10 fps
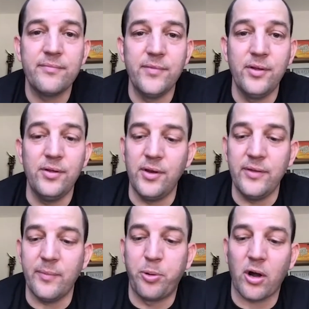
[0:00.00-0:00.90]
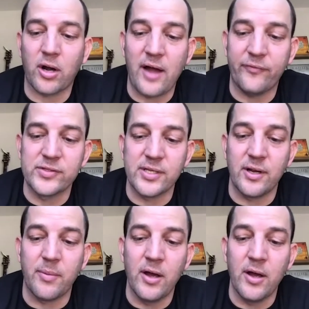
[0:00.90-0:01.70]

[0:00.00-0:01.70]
You didn't even put our conference in there, bro.